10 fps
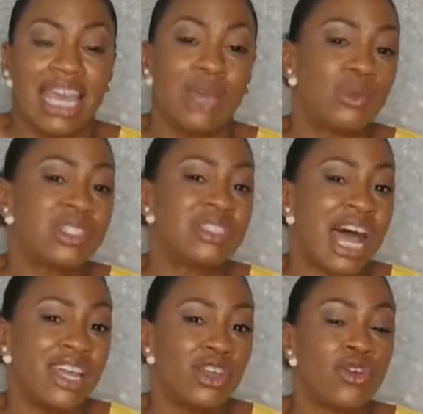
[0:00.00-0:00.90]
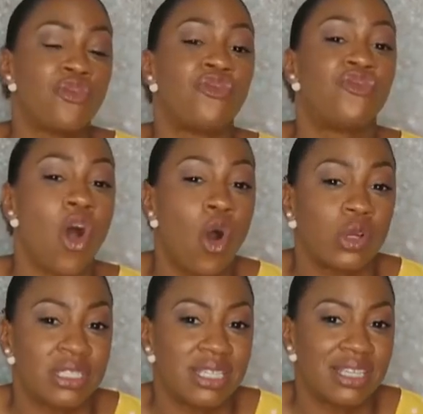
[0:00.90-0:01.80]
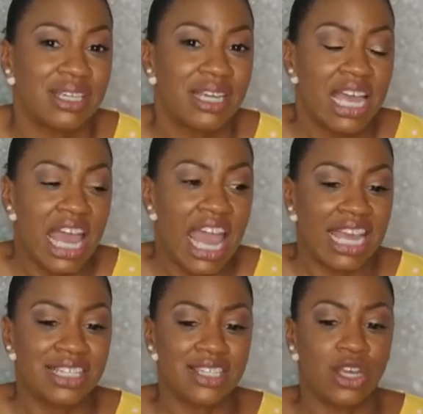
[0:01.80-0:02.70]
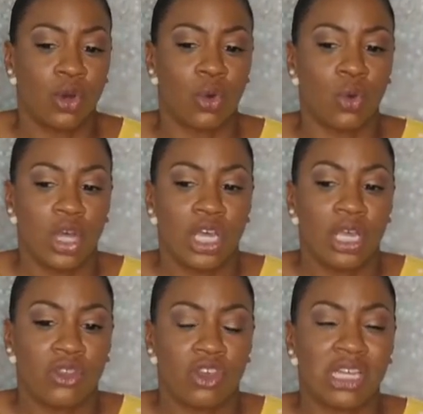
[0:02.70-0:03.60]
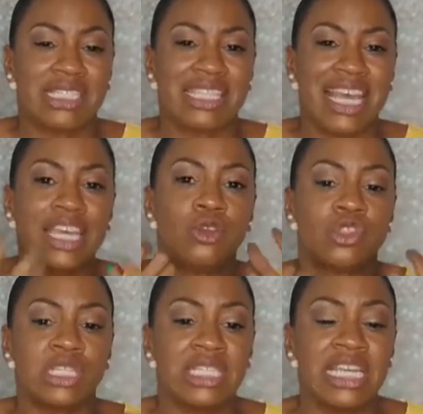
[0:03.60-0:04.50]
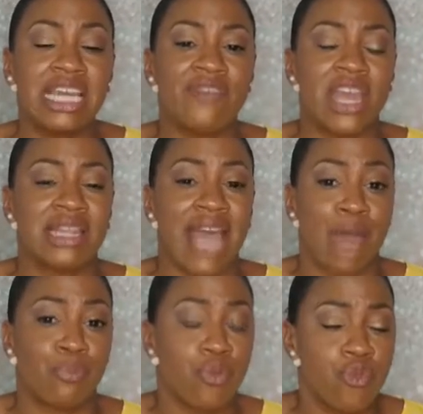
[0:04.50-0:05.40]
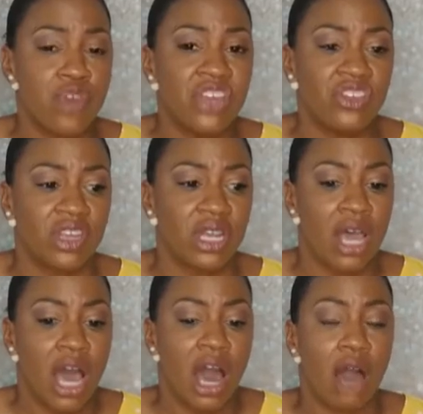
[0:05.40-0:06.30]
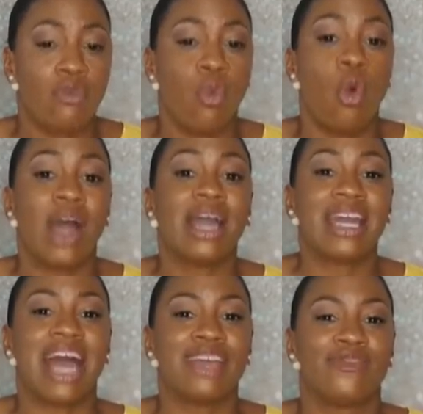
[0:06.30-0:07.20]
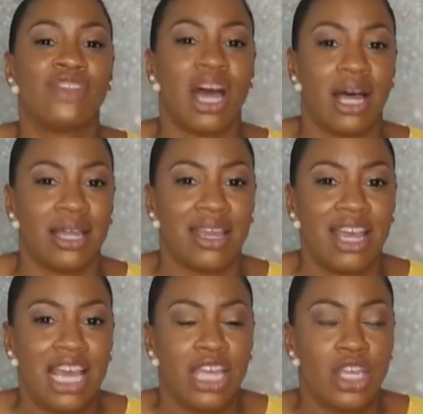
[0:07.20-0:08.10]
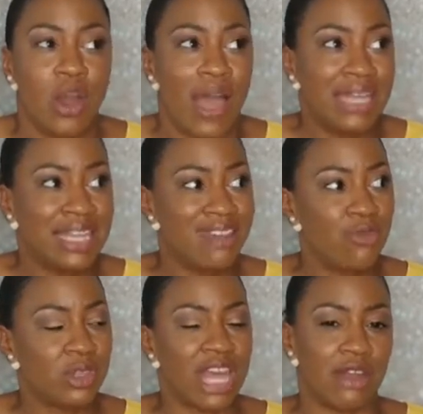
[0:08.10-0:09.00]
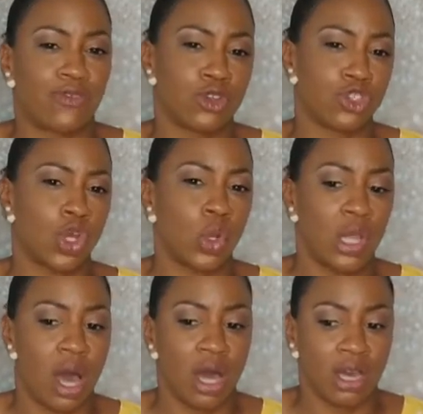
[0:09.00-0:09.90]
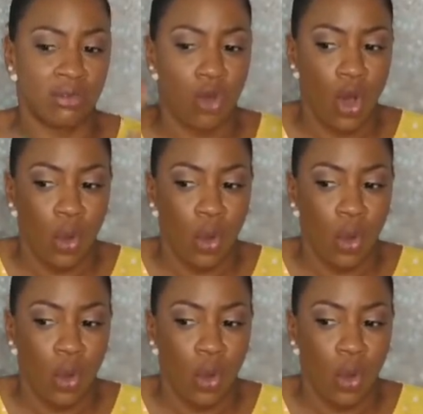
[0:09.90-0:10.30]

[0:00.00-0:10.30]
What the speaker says: It was not your fault. And so to continue to live in that prison of what could I have done? I lived with that for so long of